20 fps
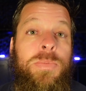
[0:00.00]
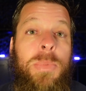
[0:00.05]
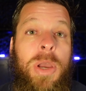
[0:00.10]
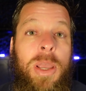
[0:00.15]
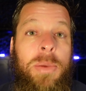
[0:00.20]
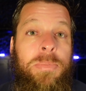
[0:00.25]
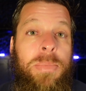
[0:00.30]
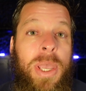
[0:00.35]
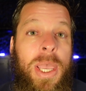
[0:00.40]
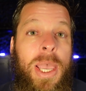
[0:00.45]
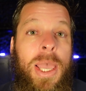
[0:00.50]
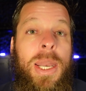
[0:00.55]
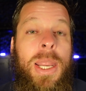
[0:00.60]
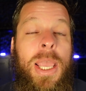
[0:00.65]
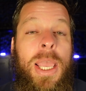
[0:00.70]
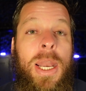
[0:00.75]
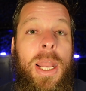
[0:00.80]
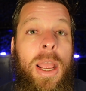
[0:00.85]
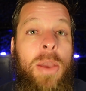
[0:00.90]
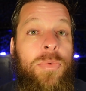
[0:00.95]
my bet,
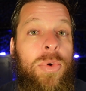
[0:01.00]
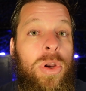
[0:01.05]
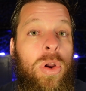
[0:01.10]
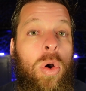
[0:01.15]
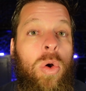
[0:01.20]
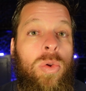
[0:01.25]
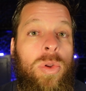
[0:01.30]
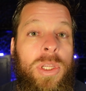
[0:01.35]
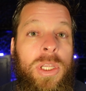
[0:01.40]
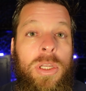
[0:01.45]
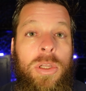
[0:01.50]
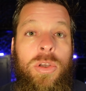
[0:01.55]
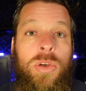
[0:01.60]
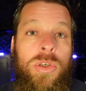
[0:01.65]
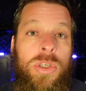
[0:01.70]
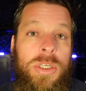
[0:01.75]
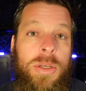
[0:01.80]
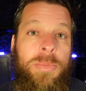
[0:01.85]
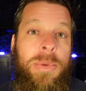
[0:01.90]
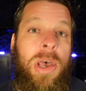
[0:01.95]
and I would only
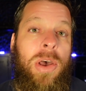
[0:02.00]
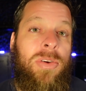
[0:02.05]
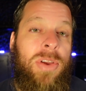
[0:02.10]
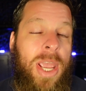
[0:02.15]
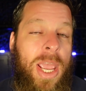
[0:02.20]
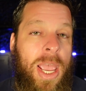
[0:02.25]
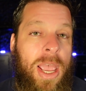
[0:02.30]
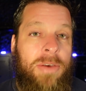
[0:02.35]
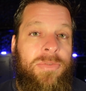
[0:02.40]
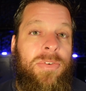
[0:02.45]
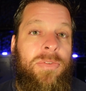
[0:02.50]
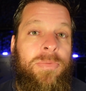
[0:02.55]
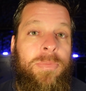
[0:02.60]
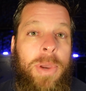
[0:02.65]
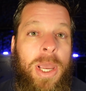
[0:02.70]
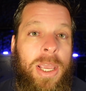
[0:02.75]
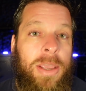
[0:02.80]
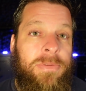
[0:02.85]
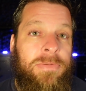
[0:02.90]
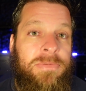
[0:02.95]
lose about half of
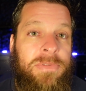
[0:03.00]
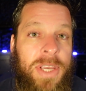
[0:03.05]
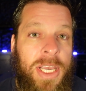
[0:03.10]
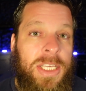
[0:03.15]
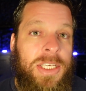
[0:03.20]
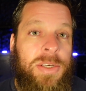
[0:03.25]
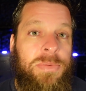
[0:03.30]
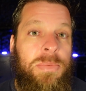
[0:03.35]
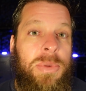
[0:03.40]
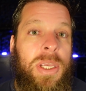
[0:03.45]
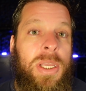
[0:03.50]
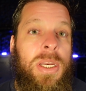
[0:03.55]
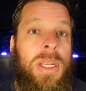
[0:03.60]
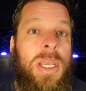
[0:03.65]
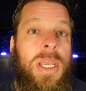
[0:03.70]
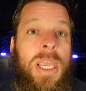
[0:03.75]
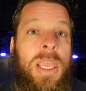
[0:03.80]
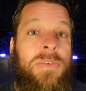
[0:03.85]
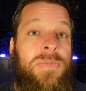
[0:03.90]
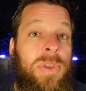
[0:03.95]
my investment
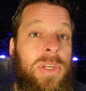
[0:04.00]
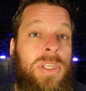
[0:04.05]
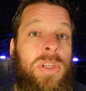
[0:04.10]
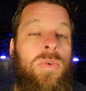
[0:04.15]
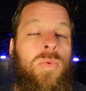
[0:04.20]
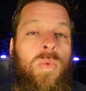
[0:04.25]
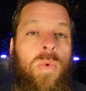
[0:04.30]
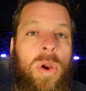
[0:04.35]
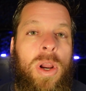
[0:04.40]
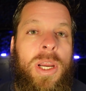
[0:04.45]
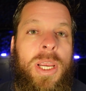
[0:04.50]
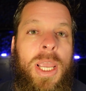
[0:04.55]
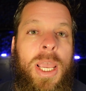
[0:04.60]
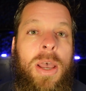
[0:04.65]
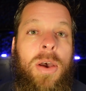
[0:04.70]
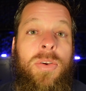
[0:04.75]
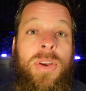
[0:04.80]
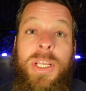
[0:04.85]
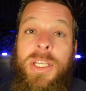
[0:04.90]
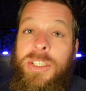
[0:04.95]
if it didn't work
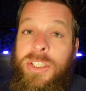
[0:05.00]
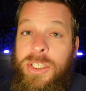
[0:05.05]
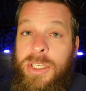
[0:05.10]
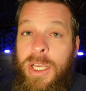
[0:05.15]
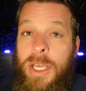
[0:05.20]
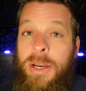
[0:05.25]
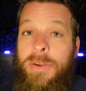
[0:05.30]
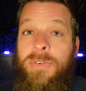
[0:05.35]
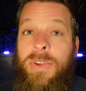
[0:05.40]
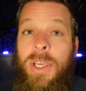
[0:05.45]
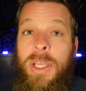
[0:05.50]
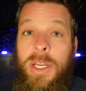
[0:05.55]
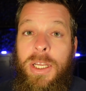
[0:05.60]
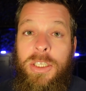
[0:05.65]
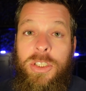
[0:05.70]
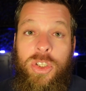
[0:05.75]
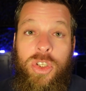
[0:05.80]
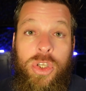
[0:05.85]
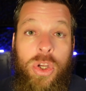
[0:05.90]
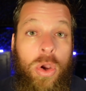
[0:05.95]
out, instead of
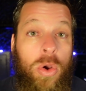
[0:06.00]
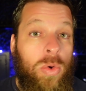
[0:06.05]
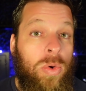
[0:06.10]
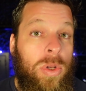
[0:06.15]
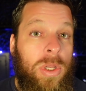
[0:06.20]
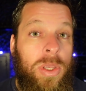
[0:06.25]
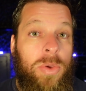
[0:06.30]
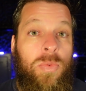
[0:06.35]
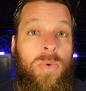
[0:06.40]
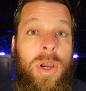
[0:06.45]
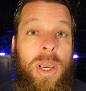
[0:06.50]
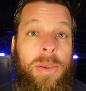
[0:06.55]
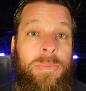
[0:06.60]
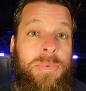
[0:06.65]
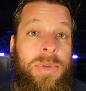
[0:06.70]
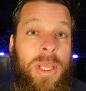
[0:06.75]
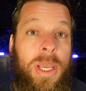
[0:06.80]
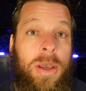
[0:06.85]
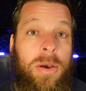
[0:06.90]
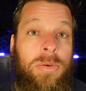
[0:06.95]
getting totally
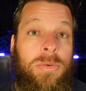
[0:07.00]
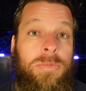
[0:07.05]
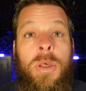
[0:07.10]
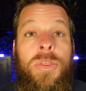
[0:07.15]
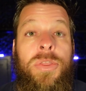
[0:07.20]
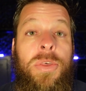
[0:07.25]
wiped out.